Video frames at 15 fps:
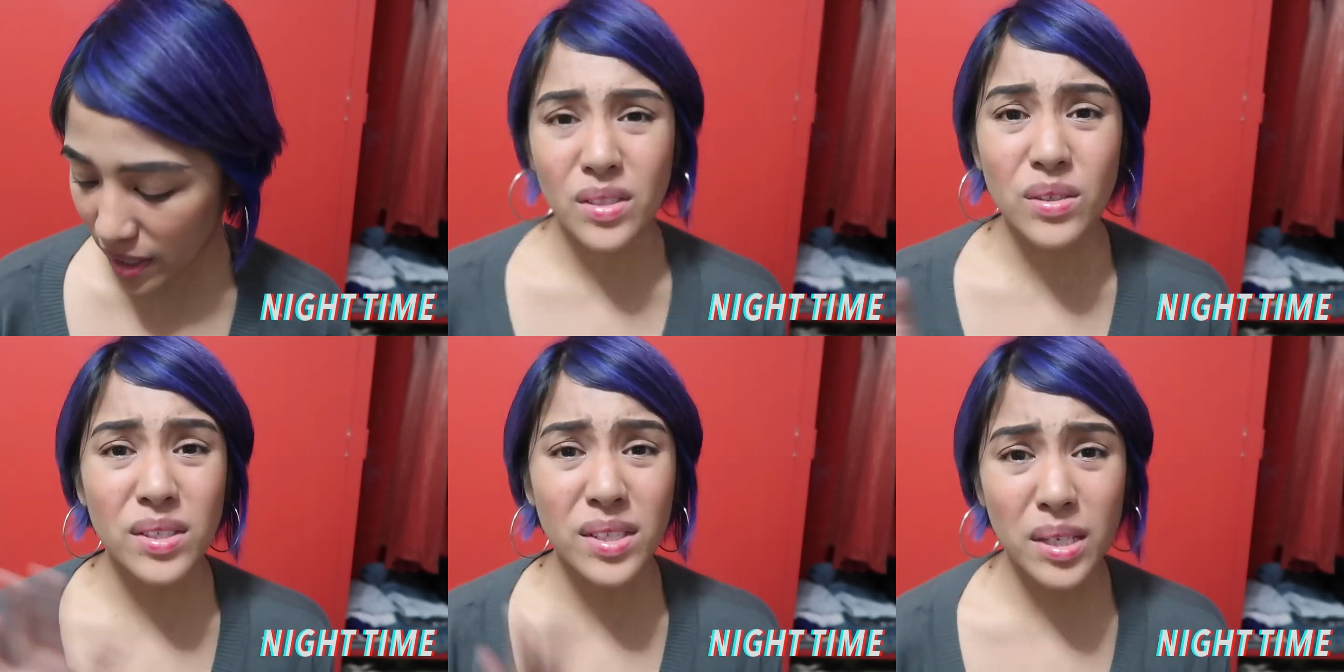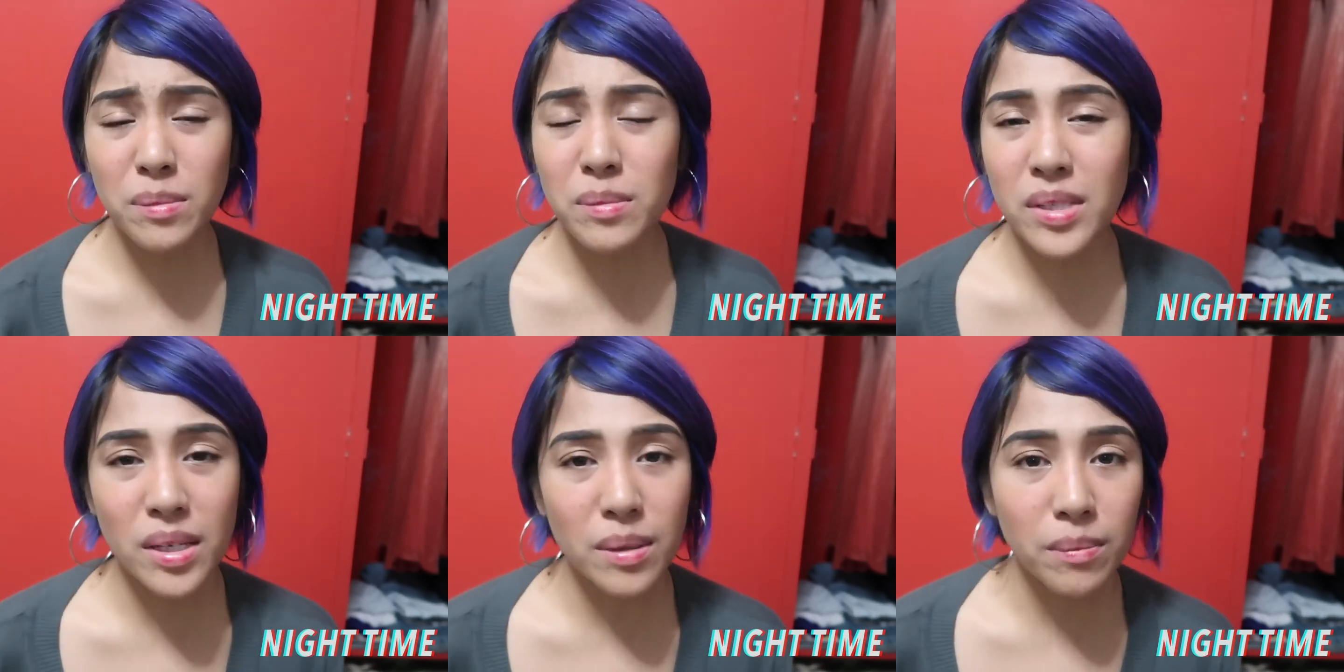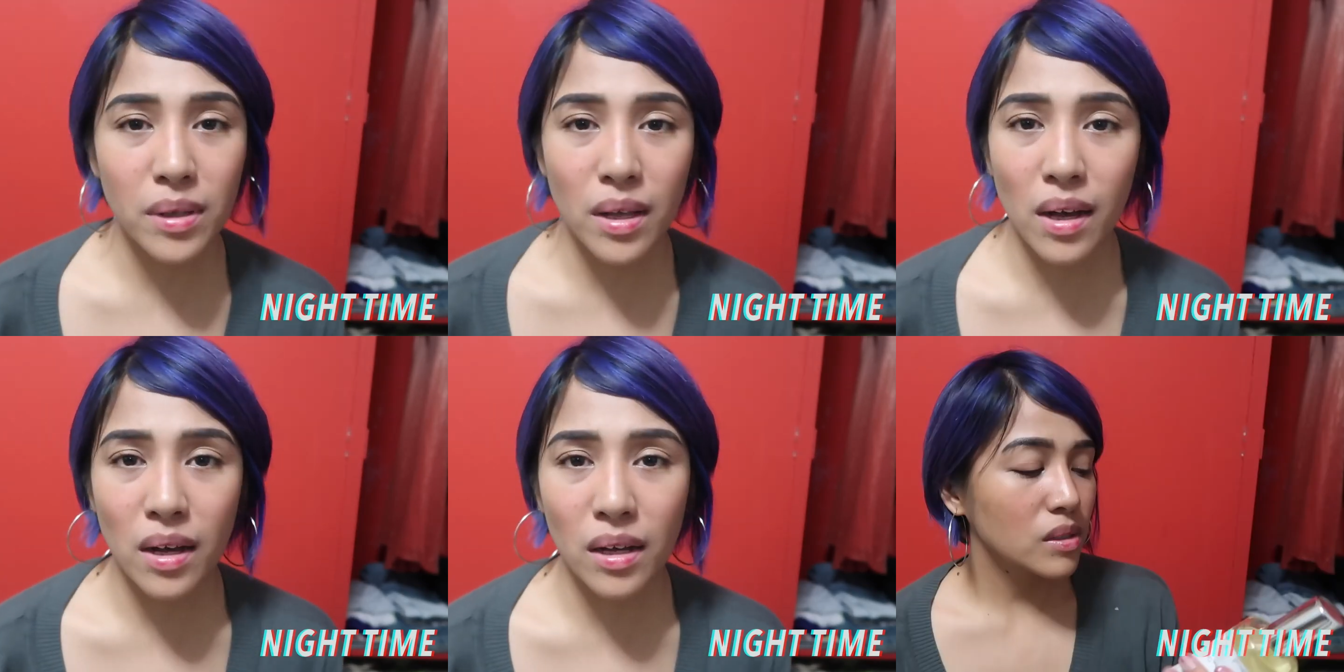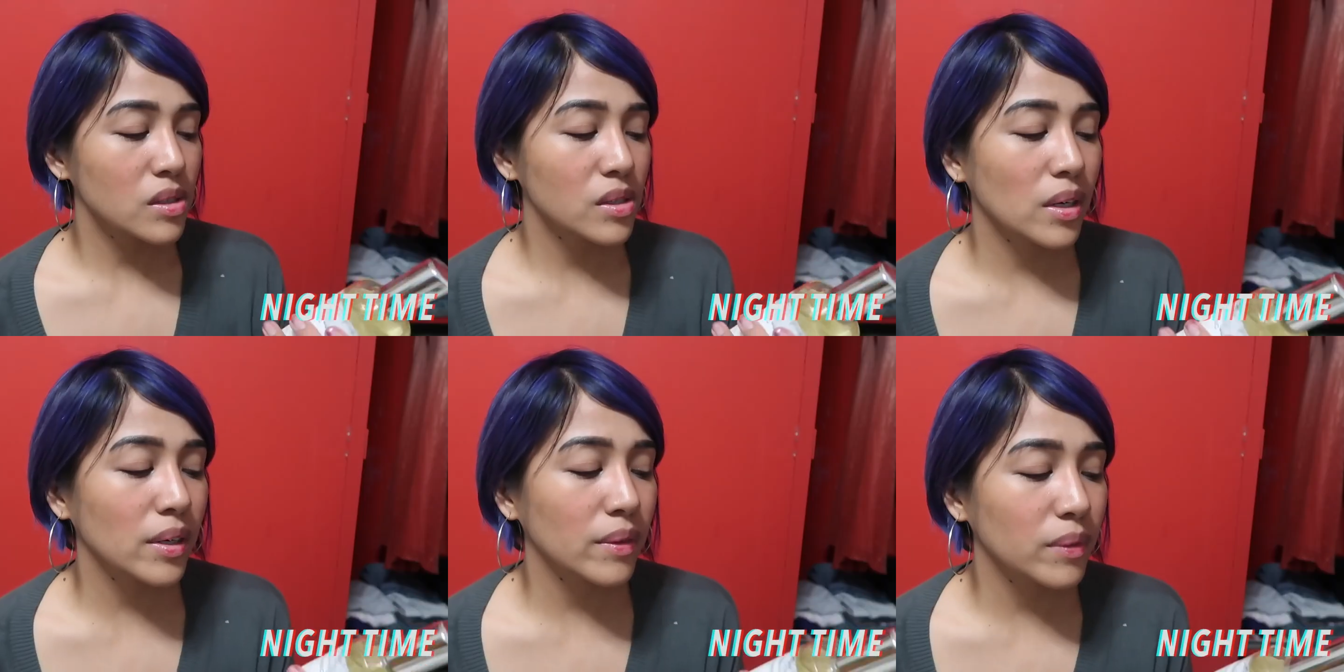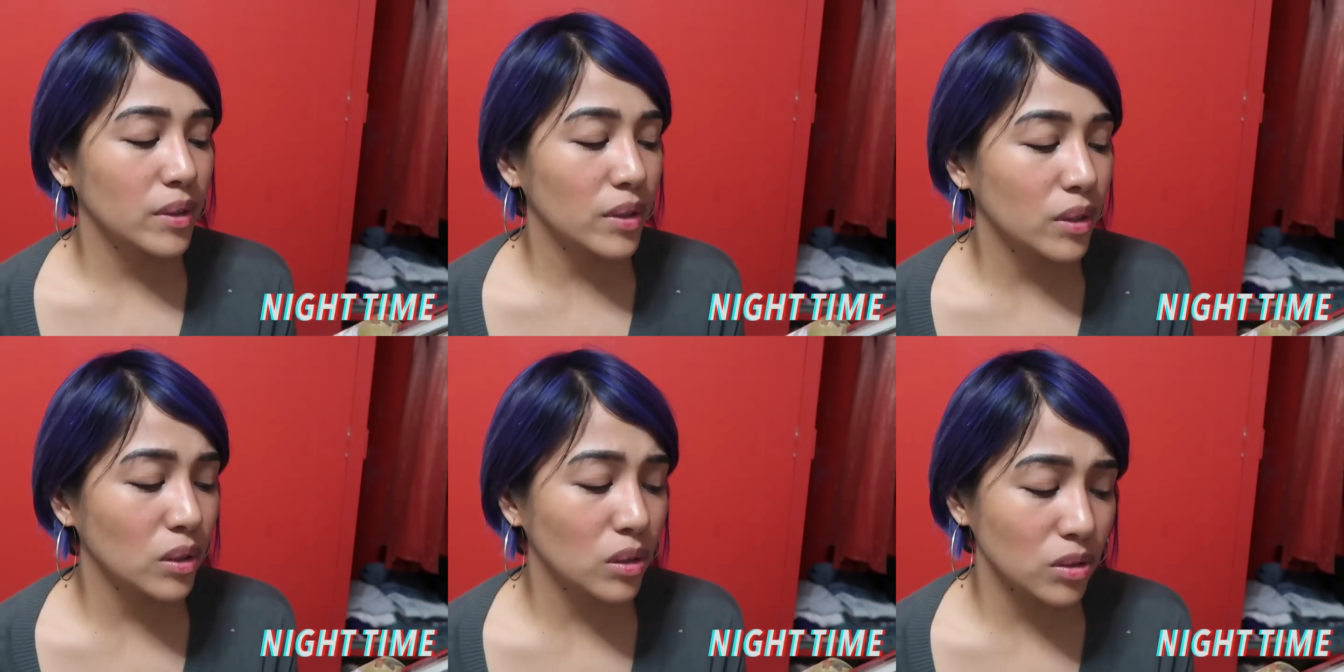It's the same lang. I'll start
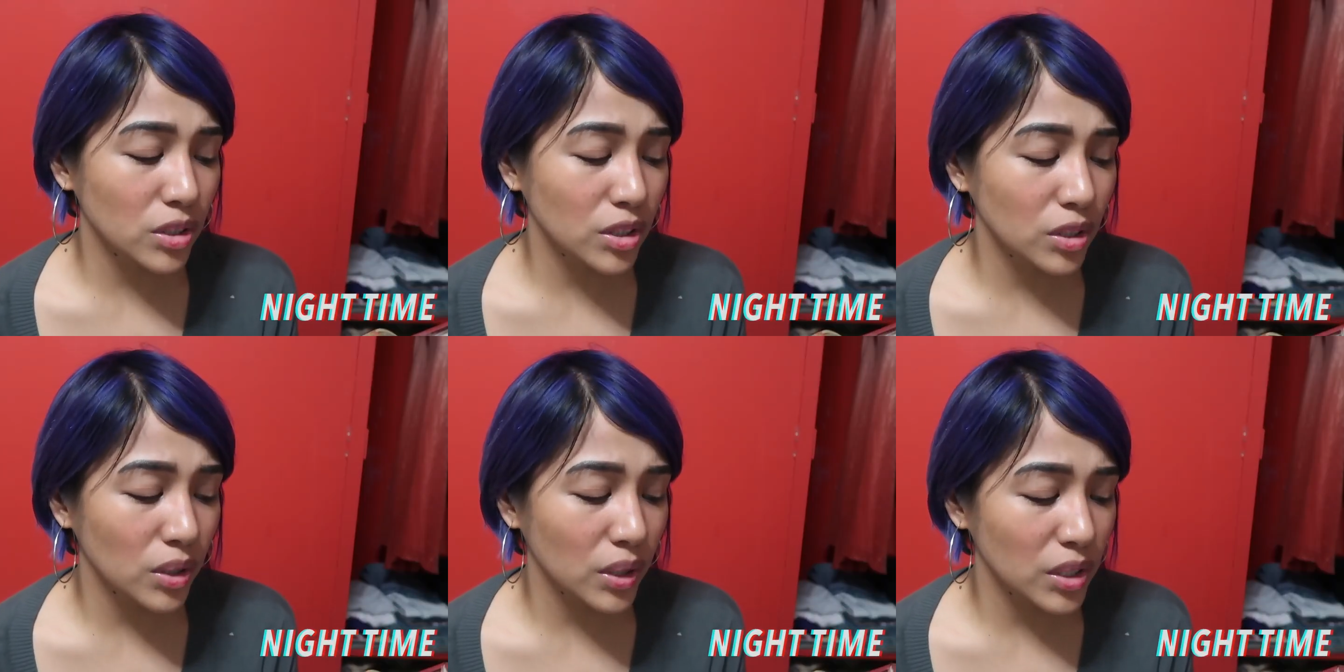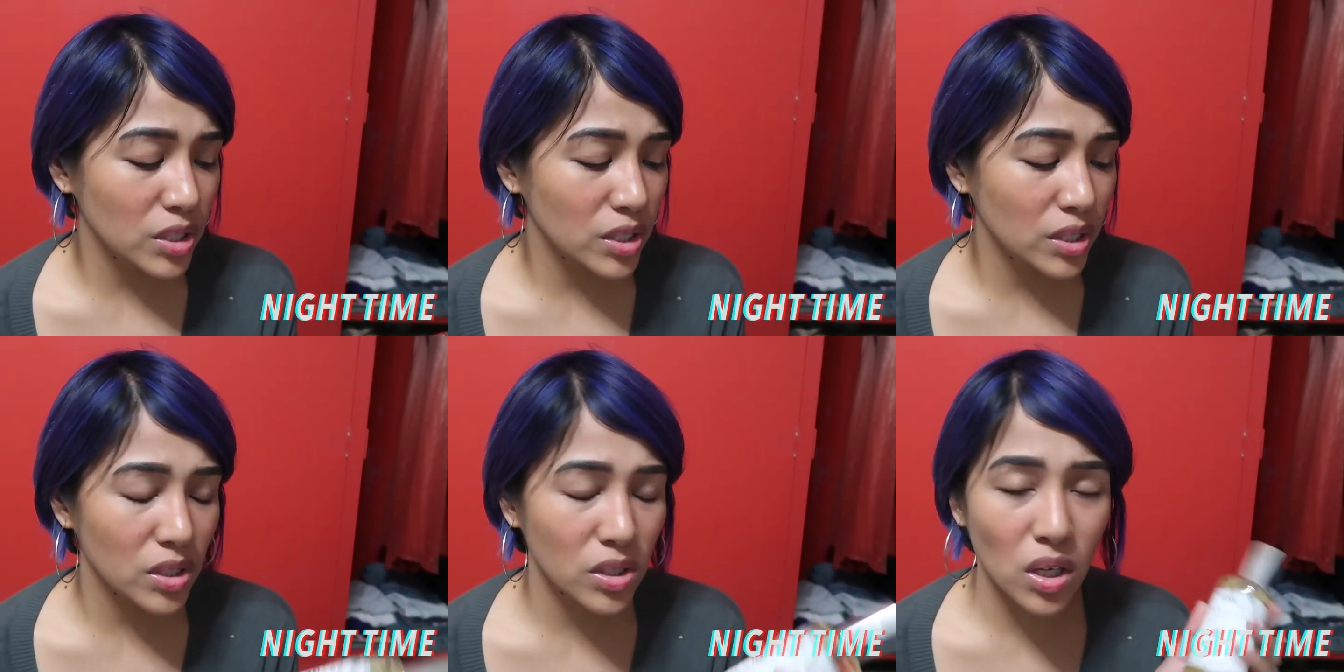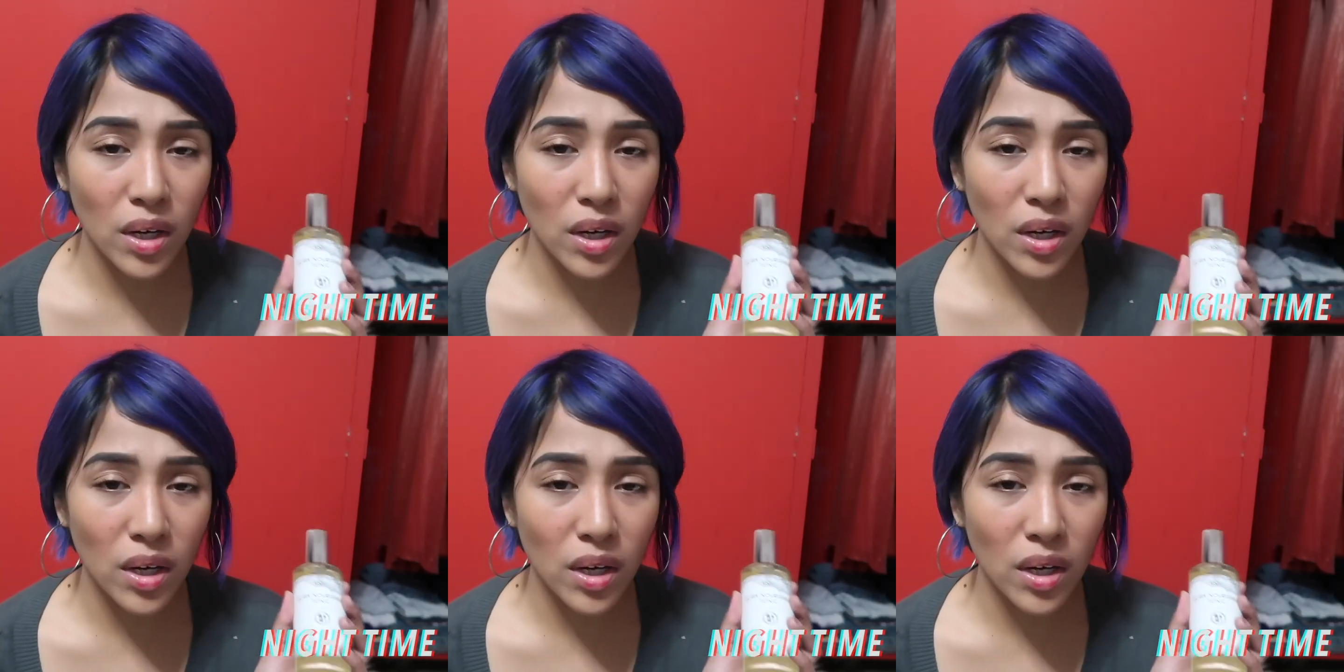with the Ultra Nourishing